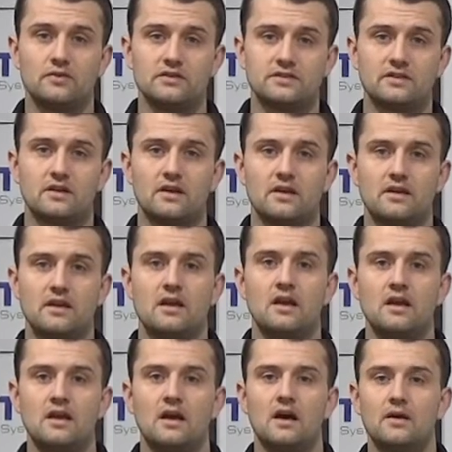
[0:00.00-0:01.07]
grease gun
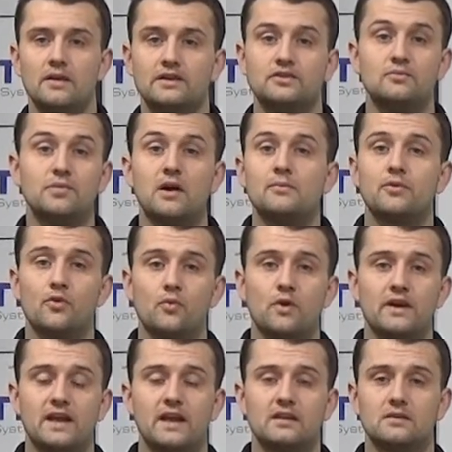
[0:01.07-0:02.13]
uh, that you pump with
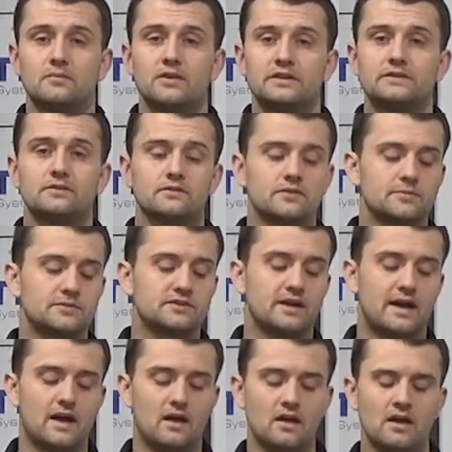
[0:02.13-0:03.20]
one hand, a pistol grip
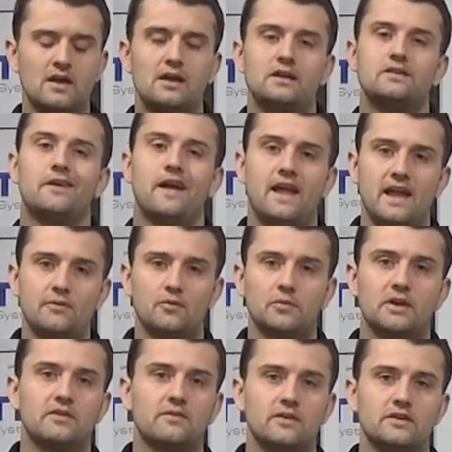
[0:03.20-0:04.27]
style, your hand would
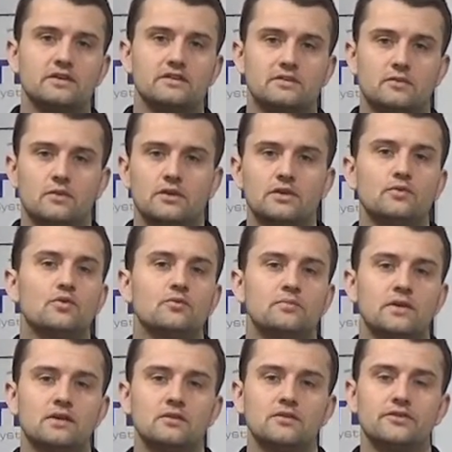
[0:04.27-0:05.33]
get very sore and you wouldn't
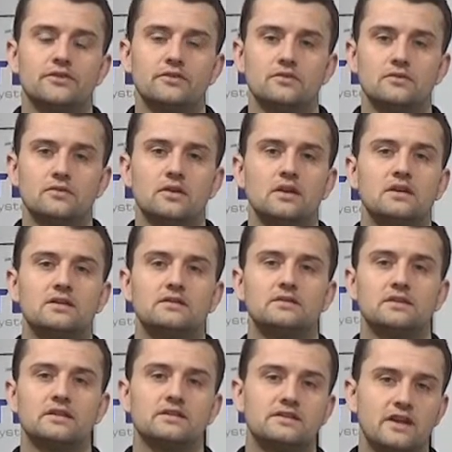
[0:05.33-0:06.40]
be able to,
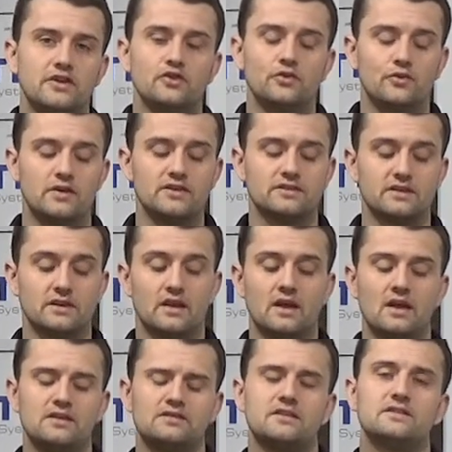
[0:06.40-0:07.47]
to continue greasing.
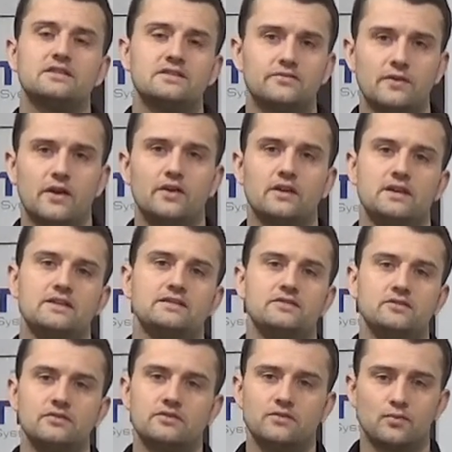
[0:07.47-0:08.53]
This is very easy.
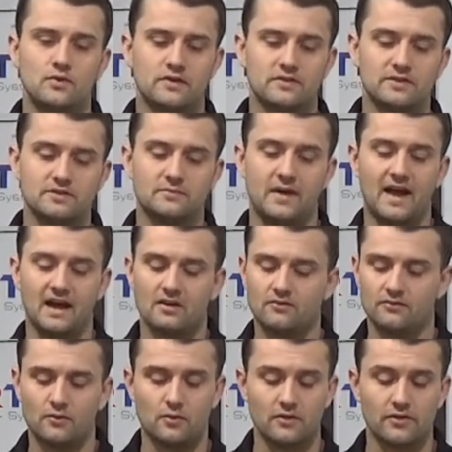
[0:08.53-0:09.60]
You just work this back and
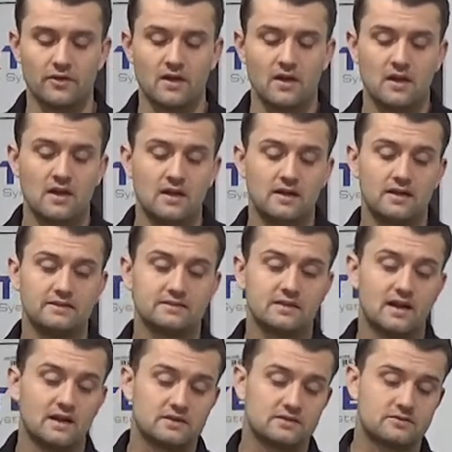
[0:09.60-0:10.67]
forth. It's
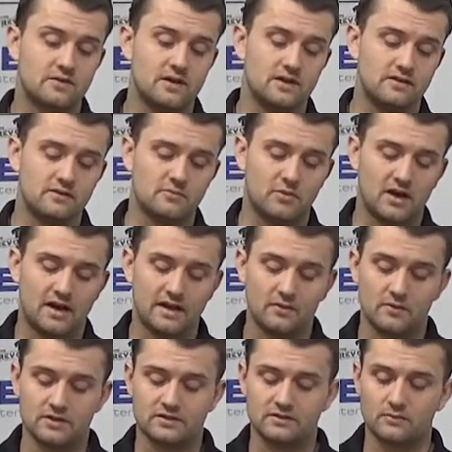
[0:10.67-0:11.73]
not straining your body
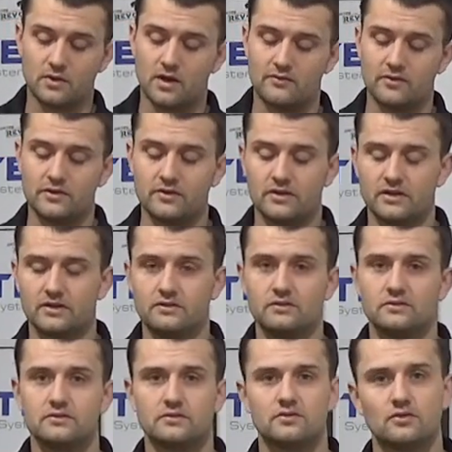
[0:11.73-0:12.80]
whatsoever. You can
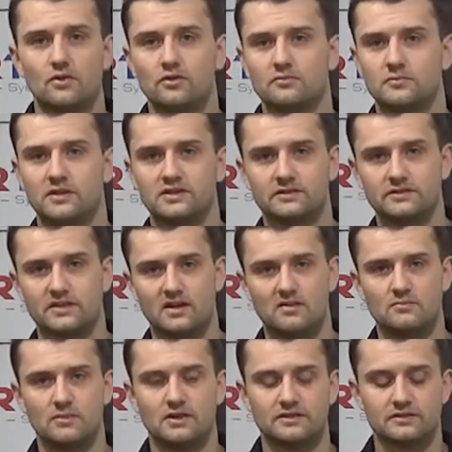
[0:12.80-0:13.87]
use your shoulder muscles,
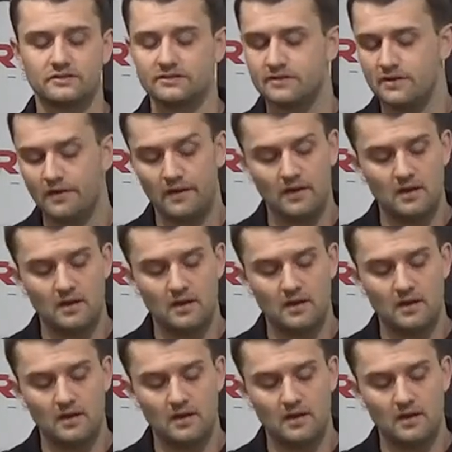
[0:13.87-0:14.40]
arm muscles.